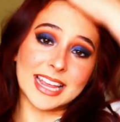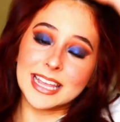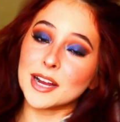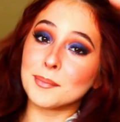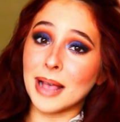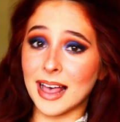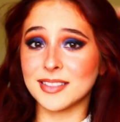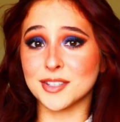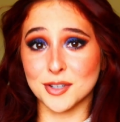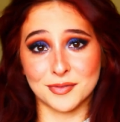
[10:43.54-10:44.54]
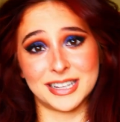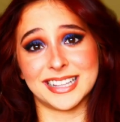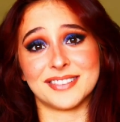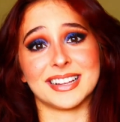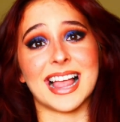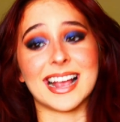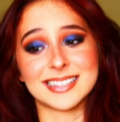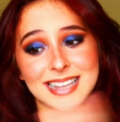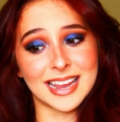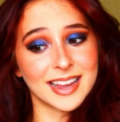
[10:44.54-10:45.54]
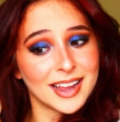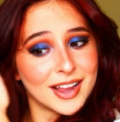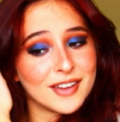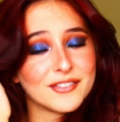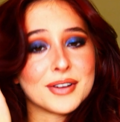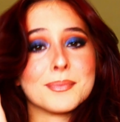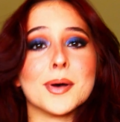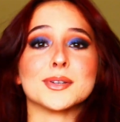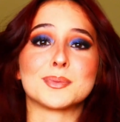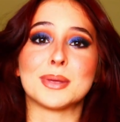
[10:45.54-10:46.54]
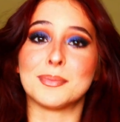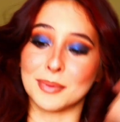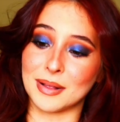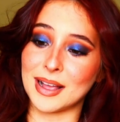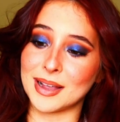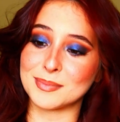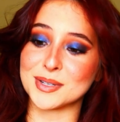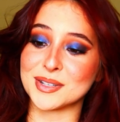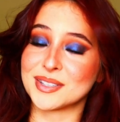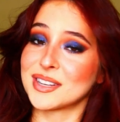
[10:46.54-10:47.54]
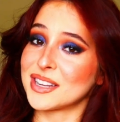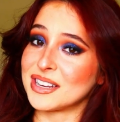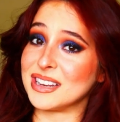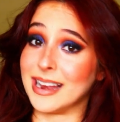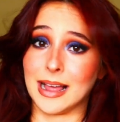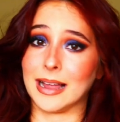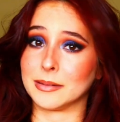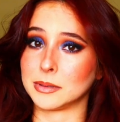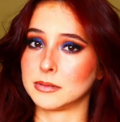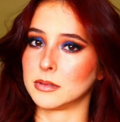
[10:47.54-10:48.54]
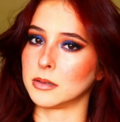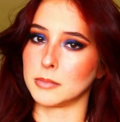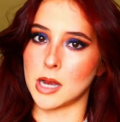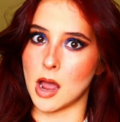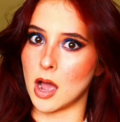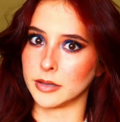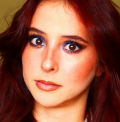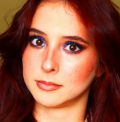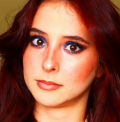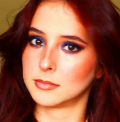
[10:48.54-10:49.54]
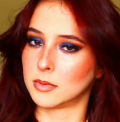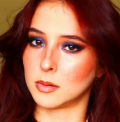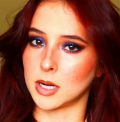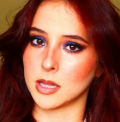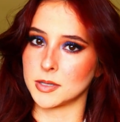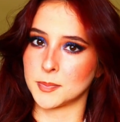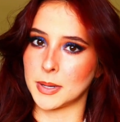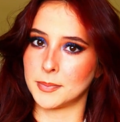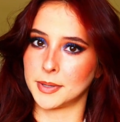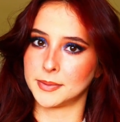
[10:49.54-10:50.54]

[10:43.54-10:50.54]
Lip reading: I hear baths are really relaxing for most people. I'm not one of those people.